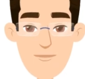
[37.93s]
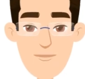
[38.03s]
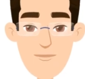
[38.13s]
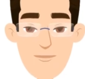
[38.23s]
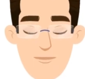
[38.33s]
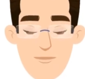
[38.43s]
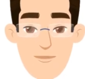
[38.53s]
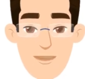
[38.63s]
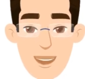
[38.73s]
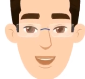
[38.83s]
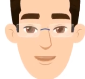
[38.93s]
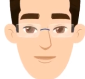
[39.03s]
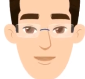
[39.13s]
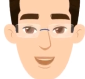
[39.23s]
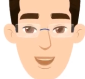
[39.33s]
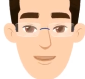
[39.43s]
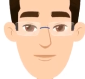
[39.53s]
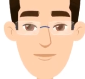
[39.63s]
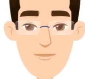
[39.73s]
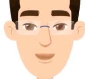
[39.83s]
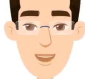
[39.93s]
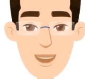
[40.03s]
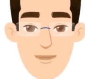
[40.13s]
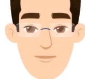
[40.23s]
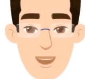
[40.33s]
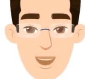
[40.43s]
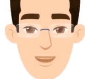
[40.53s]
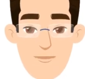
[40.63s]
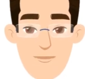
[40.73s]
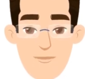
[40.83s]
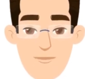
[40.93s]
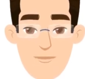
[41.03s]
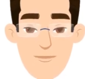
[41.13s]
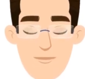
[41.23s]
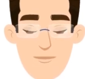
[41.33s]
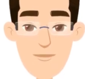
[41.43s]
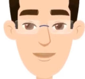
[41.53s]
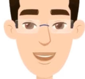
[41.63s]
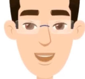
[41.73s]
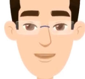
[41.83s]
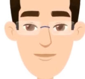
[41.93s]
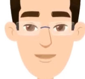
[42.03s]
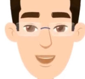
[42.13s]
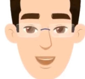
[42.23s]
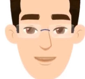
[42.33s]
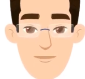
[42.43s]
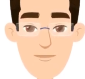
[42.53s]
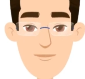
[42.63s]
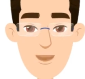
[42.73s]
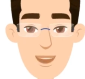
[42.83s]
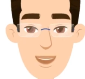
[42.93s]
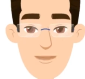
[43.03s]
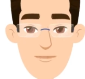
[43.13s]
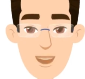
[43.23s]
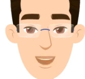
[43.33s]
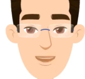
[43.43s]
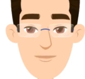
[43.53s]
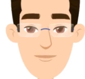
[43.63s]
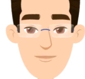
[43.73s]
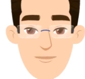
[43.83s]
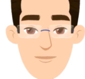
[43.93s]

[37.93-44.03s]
pumping oxygenated blood through the aorta out to the rest of the body. Septa 1.